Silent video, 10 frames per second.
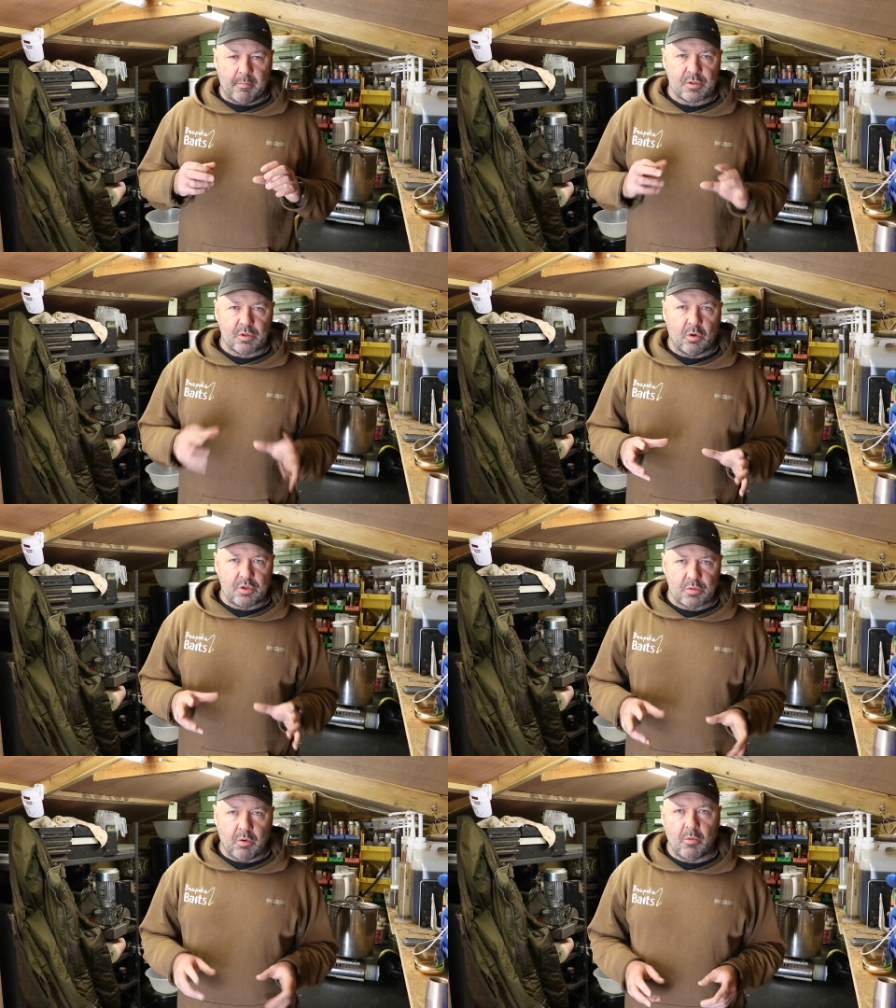So
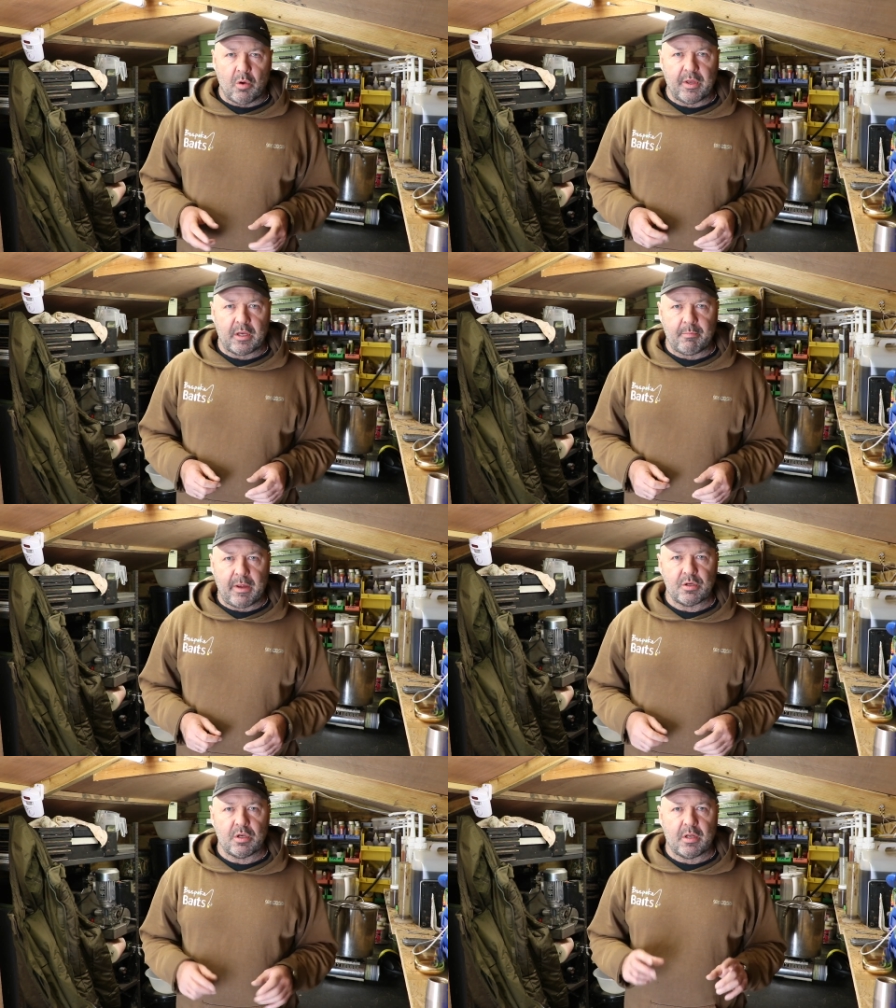just one more thing to
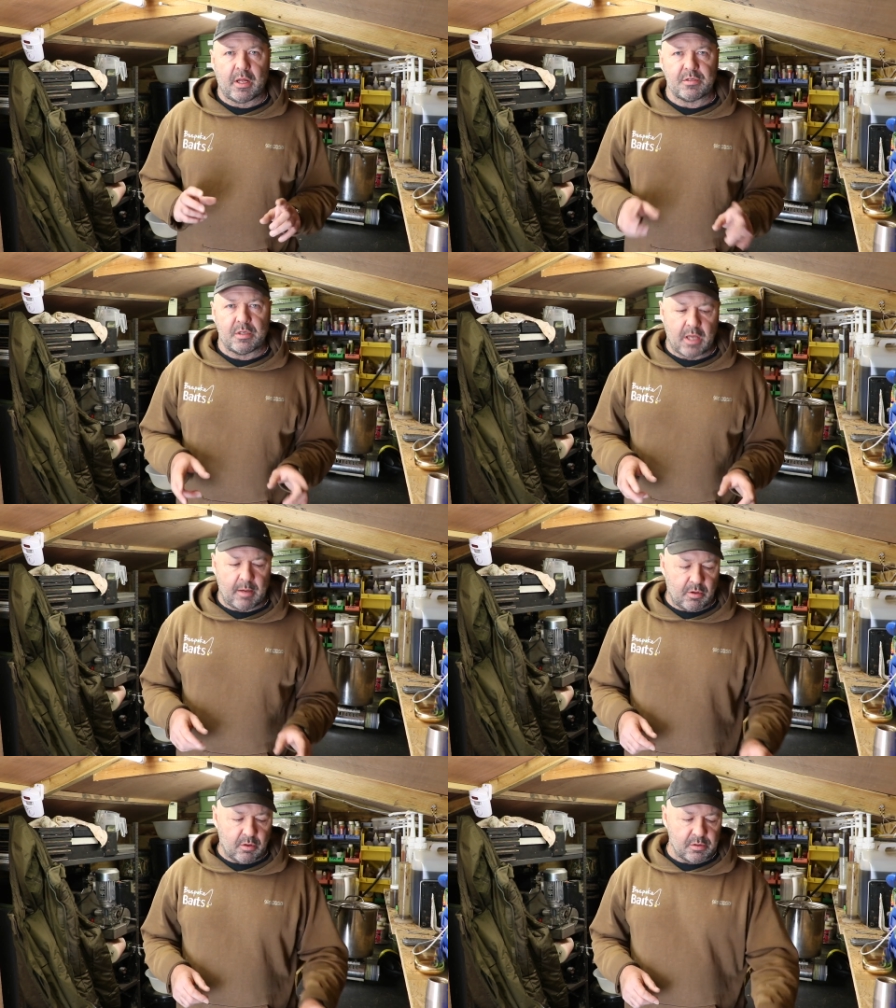mention, that's the type
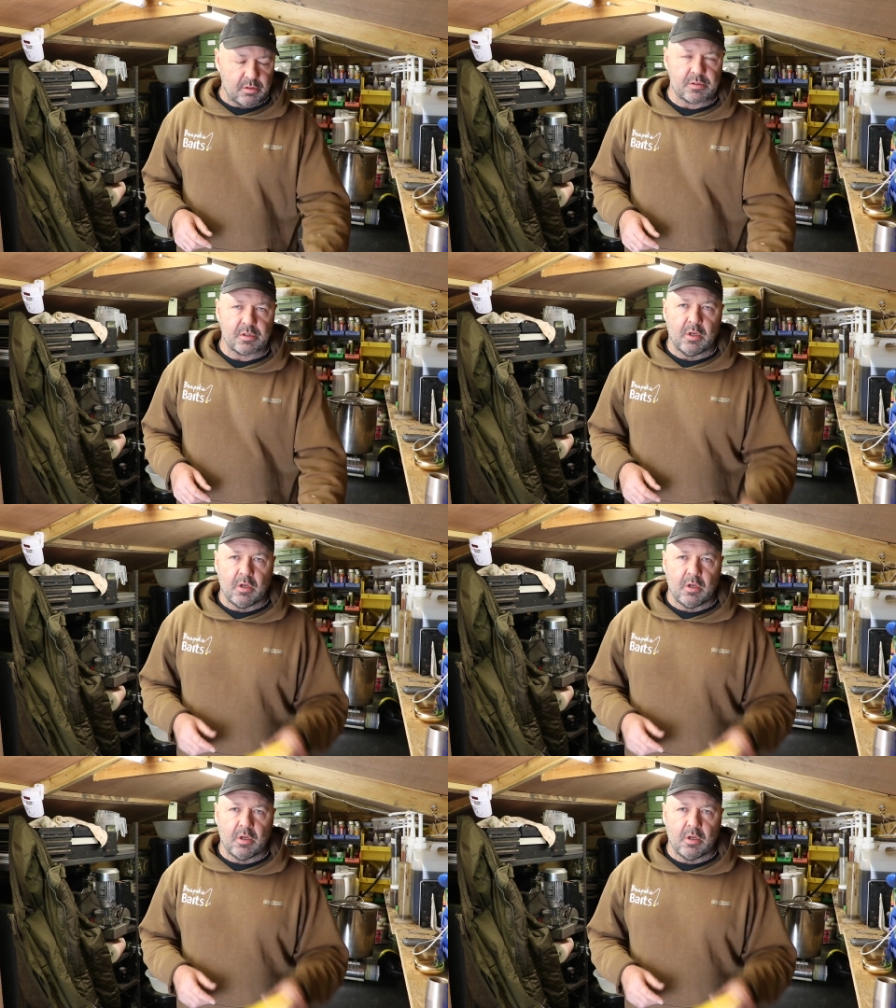of nozzles.